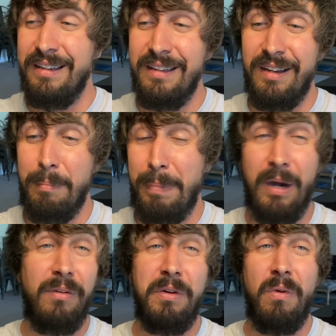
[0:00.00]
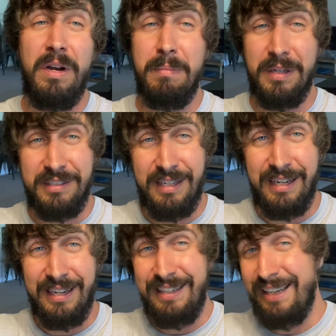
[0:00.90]
a barely running
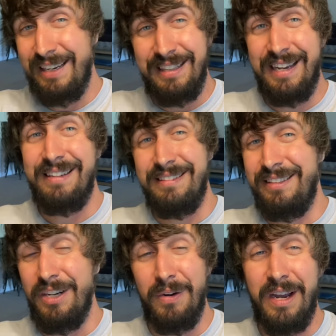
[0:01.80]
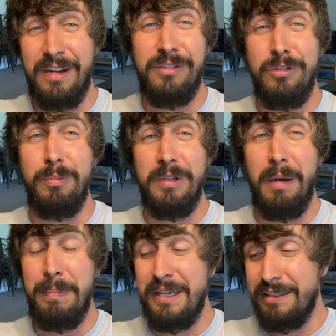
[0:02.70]
Mustang and getting that, kind of souped
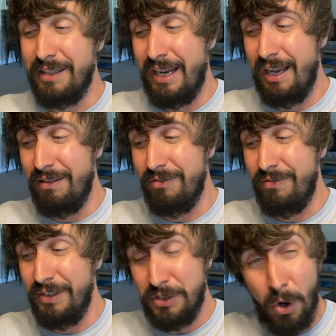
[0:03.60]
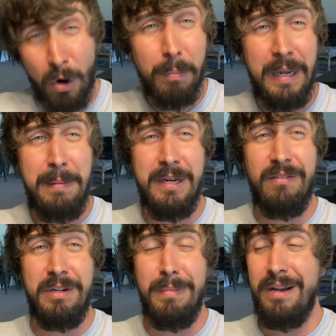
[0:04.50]
up, because I have this car payment
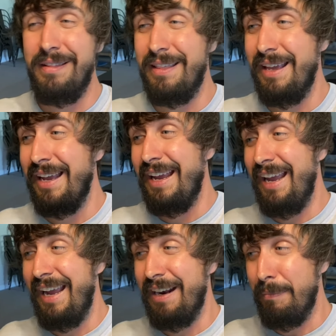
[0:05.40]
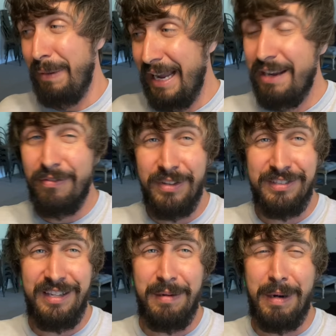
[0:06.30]
every month and I'm paying for this
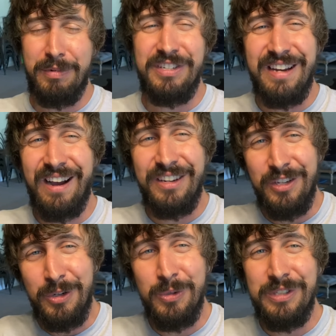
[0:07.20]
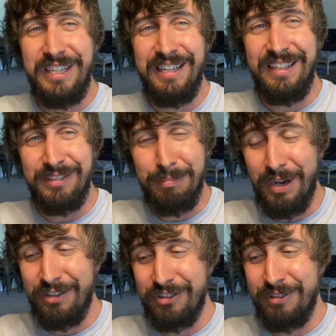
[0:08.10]
thing, but I'm just not using it as
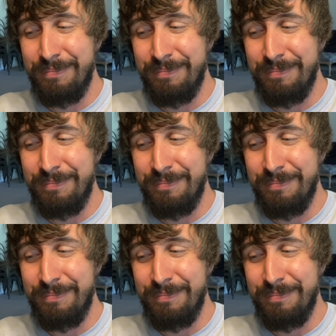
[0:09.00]
much.